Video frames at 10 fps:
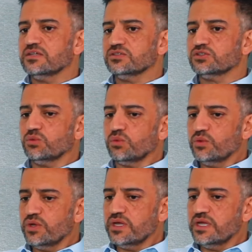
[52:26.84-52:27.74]
so,
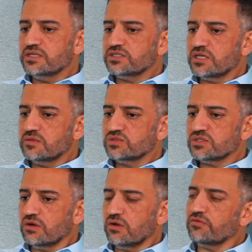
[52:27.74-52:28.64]
in terms
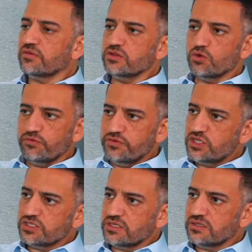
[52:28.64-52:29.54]
of your
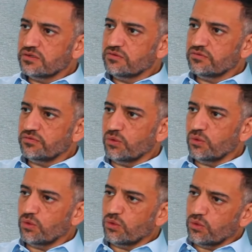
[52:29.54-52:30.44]
vision
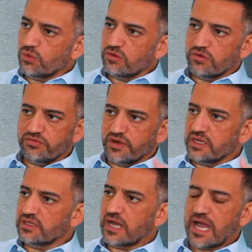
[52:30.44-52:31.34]
for
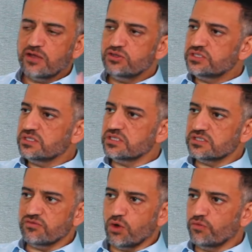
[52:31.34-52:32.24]
Pfida, how do you see this
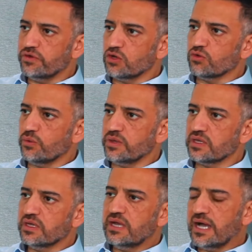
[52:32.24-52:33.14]
evolving, growing?
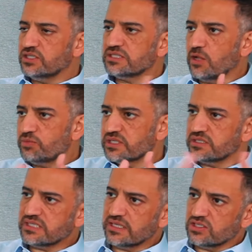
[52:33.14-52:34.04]
And just help us
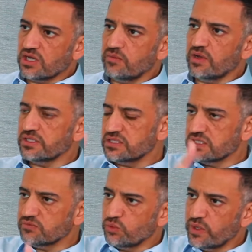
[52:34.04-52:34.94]
understand the timelines in
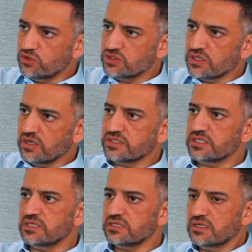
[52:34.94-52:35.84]
terms of when you
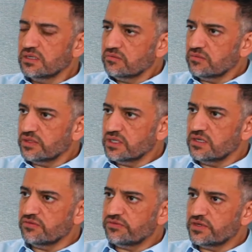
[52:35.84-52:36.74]
started, the
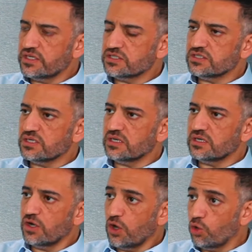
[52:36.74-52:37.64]
first uh,
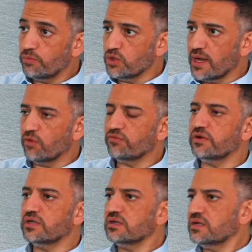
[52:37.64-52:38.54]
home you helped
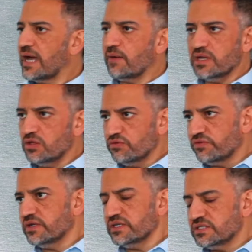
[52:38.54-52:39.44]
fund, and how many you've
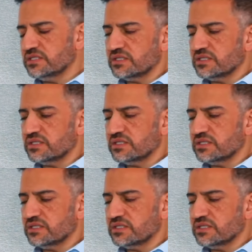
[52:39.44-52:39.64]
funded since